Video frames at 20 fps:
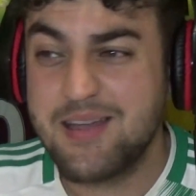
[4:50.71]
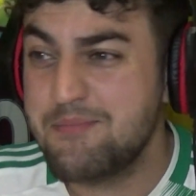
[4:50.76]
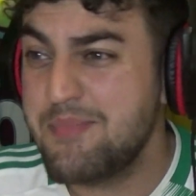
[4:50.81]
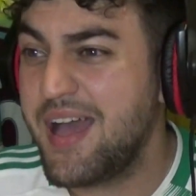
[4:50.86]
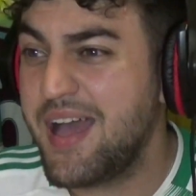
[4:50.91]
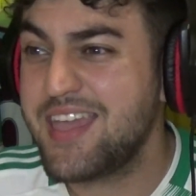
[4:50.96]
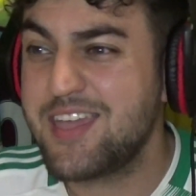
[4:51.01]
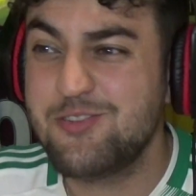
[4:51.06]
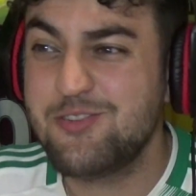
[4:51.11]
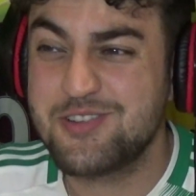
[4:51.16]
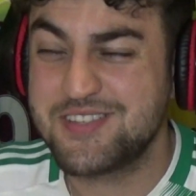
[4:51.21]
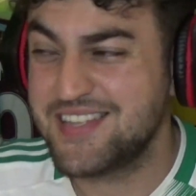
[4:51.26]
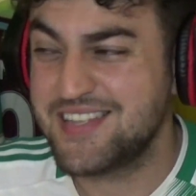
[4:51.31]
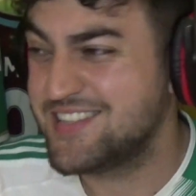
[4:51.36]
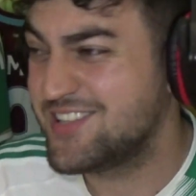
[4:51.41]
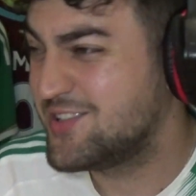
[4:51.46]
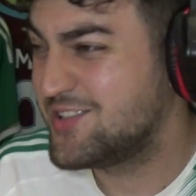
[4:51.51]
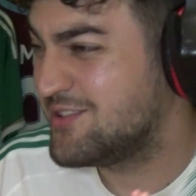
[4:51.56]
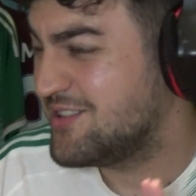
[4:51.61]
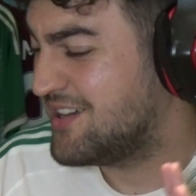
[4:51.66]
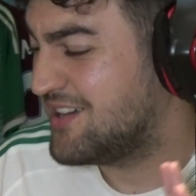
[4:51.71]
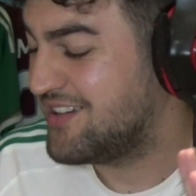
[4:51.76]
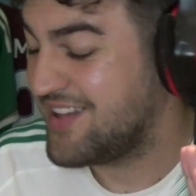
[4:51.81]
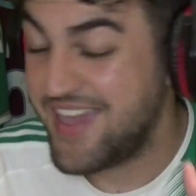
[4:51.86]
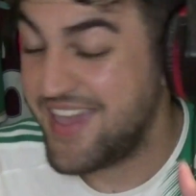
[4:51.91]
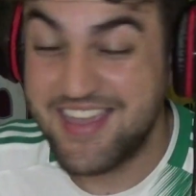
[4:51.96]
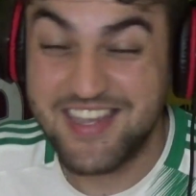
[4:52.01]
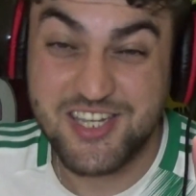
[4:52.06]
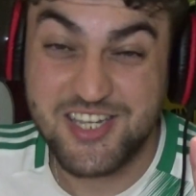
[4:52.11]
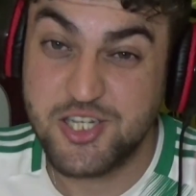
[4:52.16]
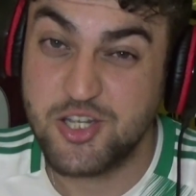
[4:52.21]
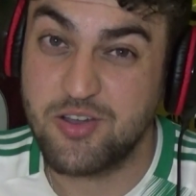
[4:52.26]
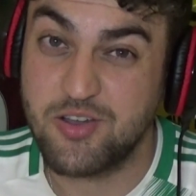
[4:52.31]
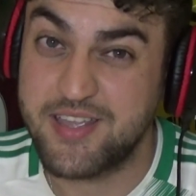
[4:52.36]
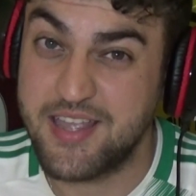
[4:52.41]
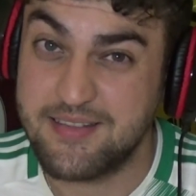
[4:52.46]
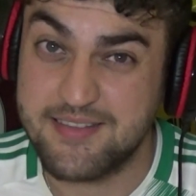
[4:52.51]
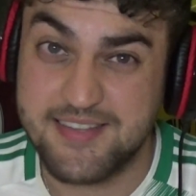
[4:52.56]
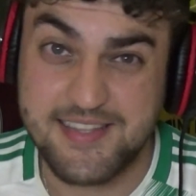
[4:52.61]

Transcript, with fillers: Mahious is, oh, he is shocking.